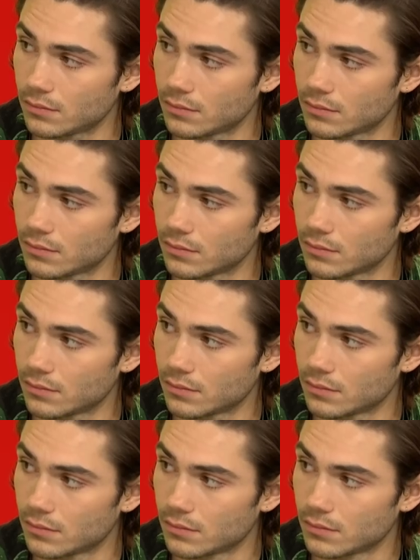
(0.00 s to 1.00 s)
it mm.
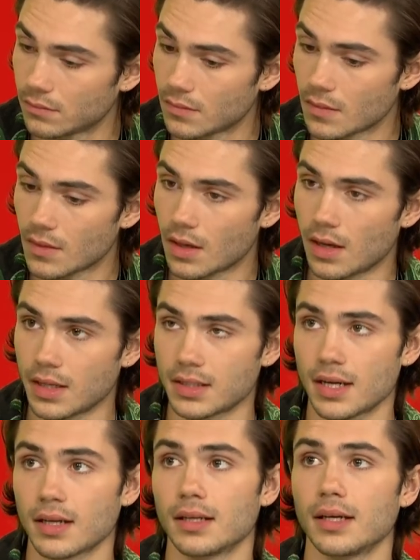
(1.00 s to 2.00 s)
completely differently.
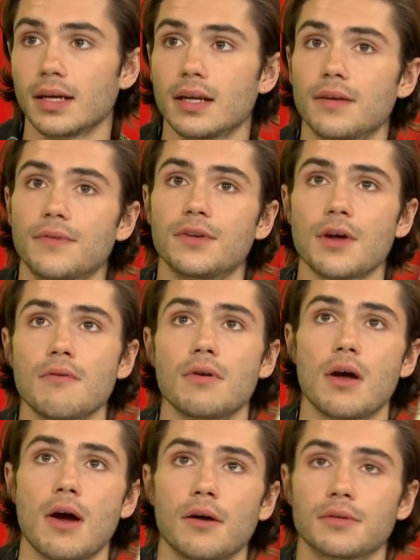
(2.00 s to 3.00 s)
Exactly, and if you don't
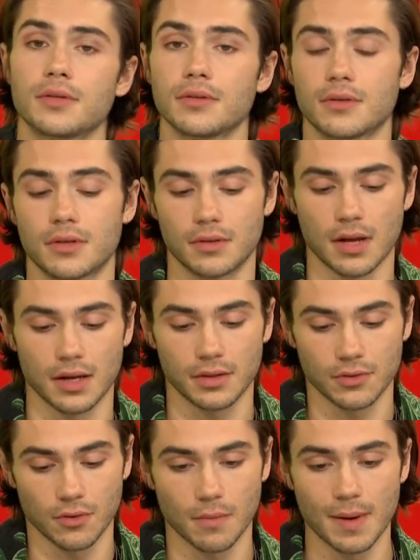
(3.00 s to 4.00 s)
know how to, like,
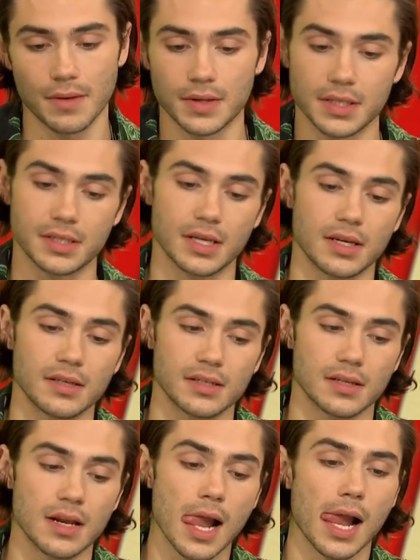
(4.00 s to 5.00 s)
talk about these things,
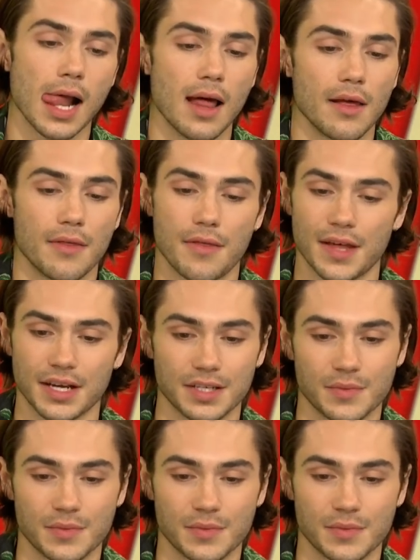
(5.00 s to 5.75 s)
yeah. and the thing